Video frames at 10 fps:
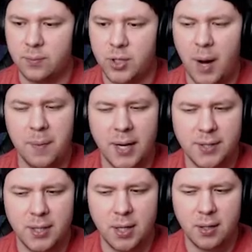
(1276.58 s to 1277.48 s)
Which I'm
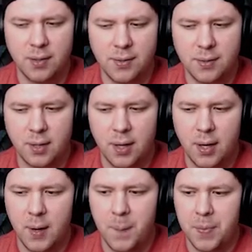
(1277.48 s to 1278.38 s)
guessing it is.
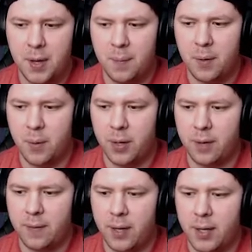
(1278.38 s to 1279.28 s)
But we're
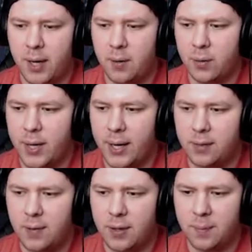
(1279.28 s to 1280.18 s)
gonna find out. We'll
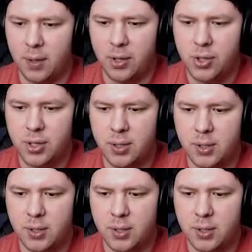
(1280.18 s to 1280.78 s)
activate the March.